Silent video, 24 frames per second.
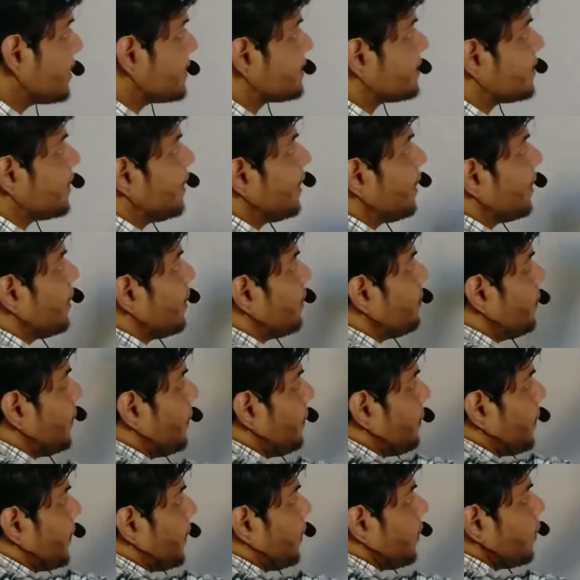the cell
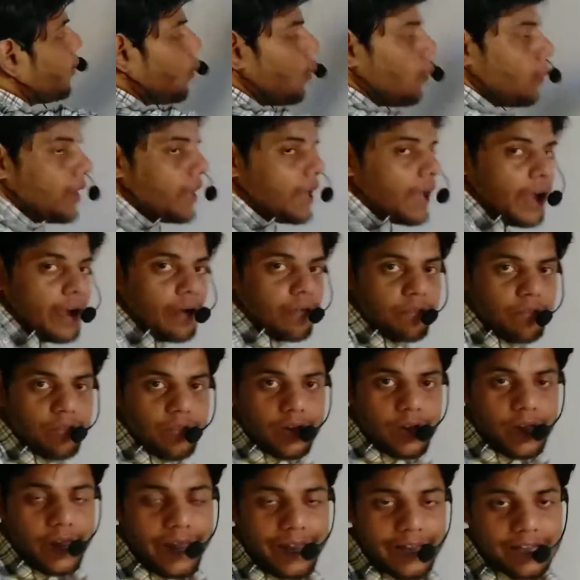membrane we have
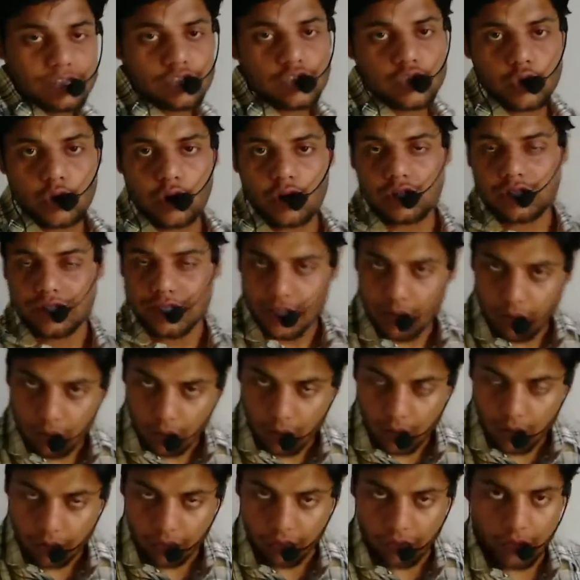
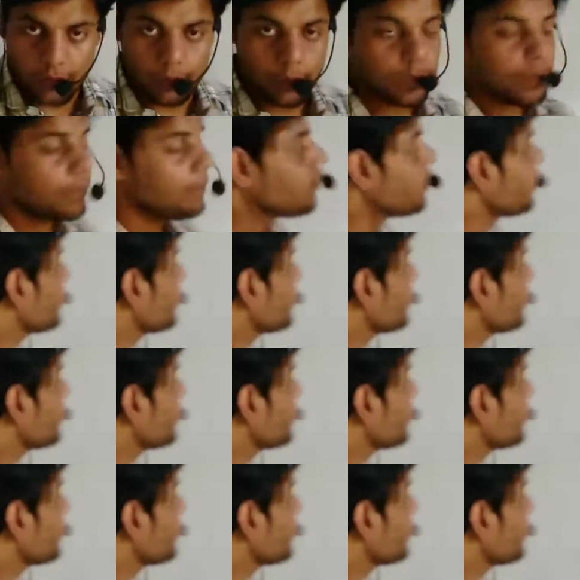extracellular fluid,